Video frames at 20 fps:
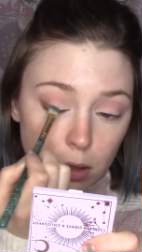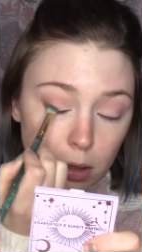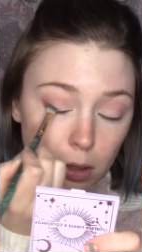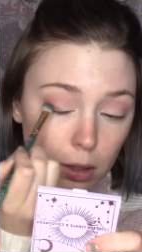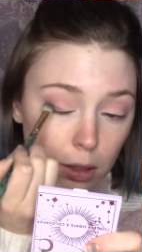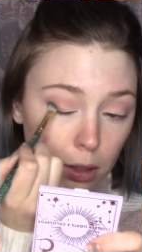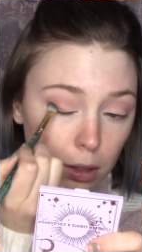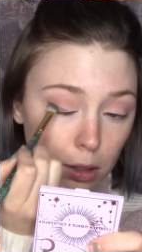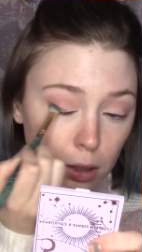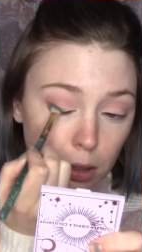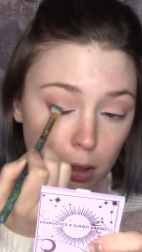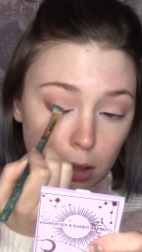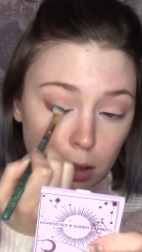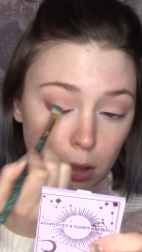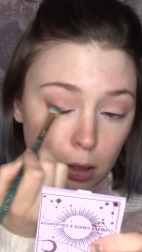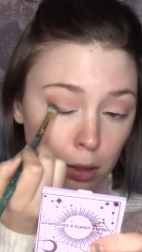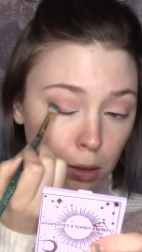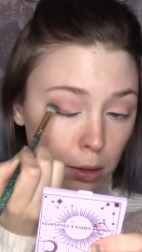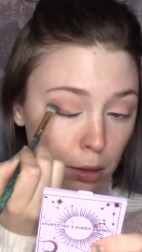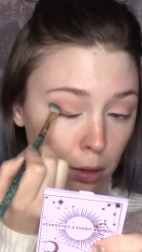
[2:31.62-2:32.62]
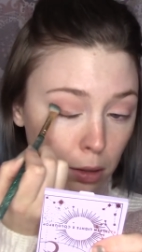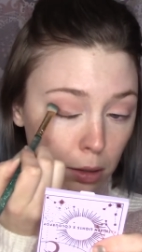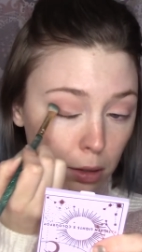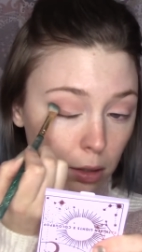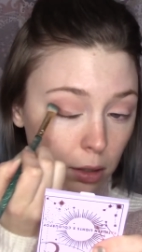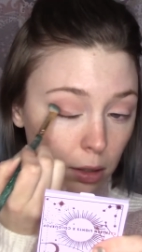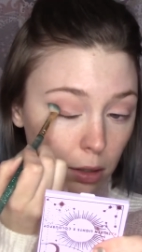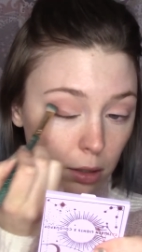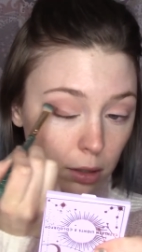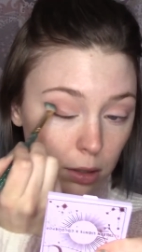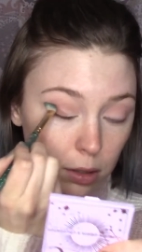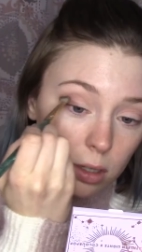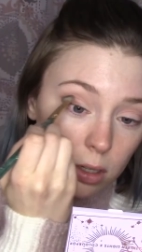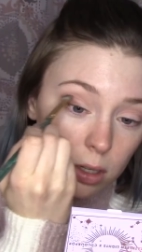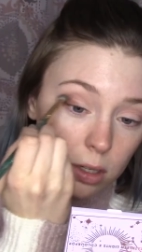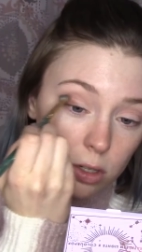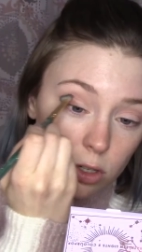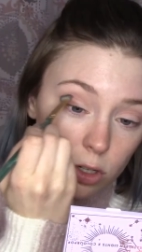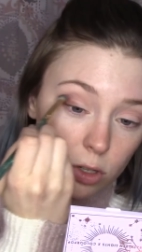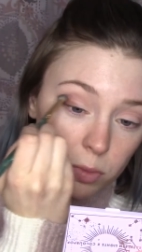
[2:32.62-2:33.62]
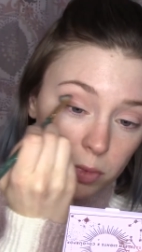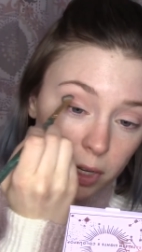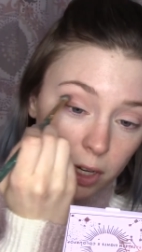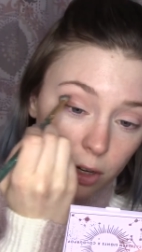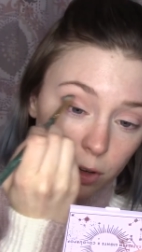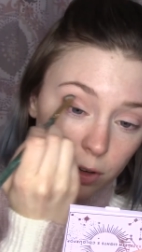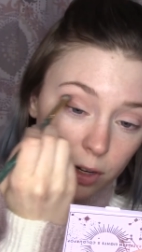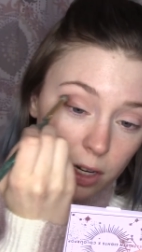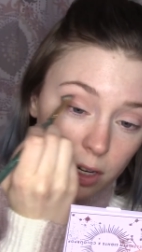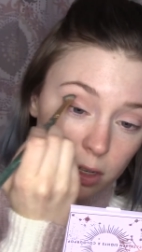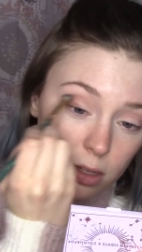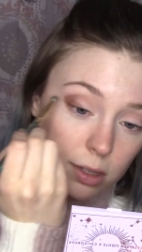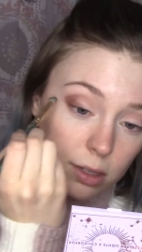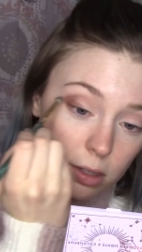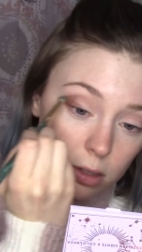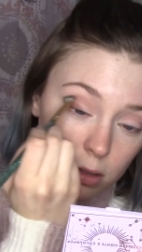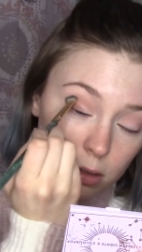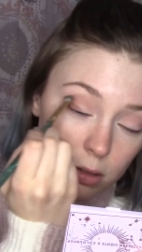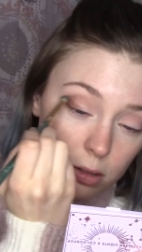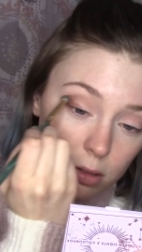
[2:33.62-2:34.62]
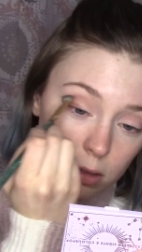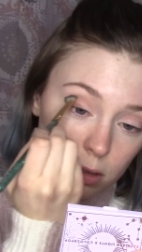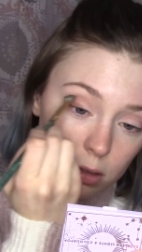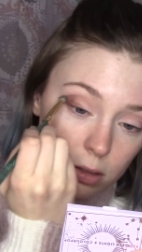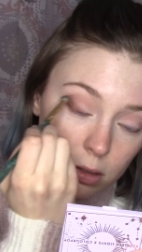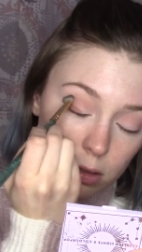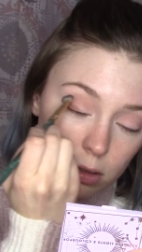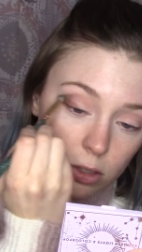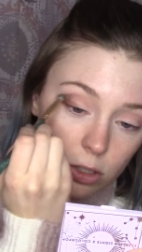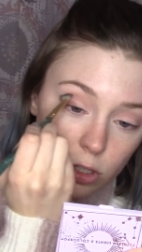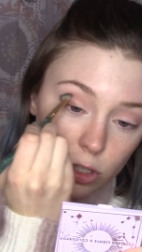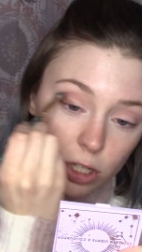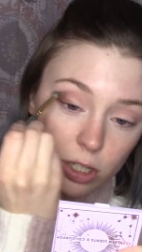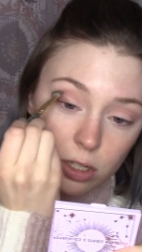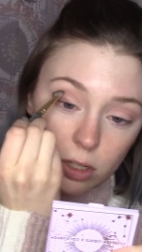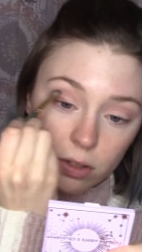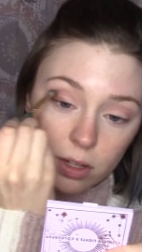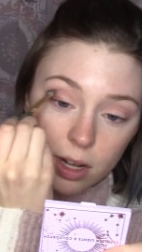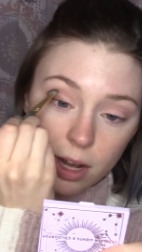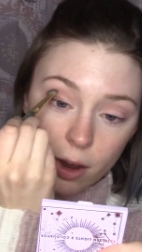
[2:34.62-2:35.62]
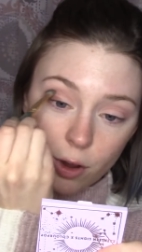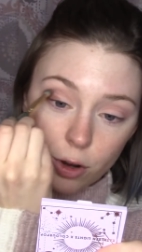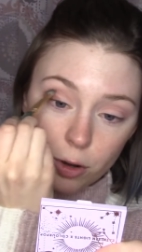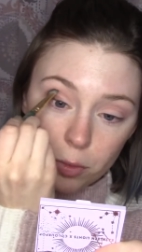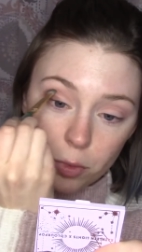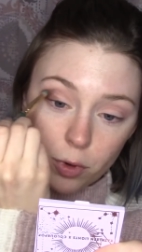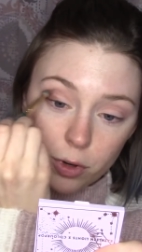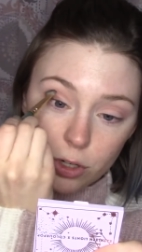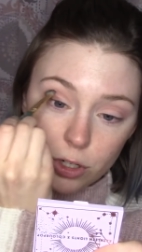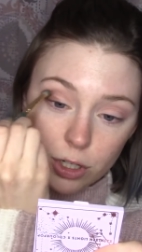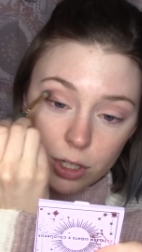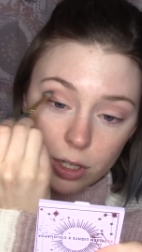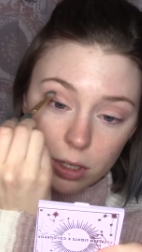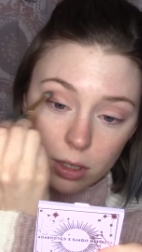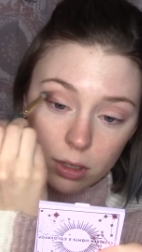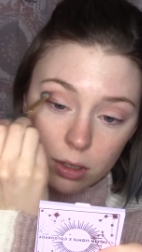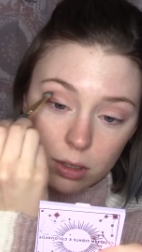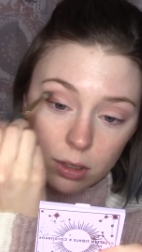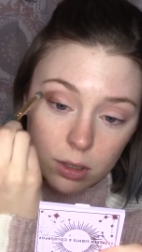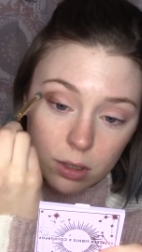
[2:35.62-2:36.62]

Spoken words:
and into my crease, just on the outer portion.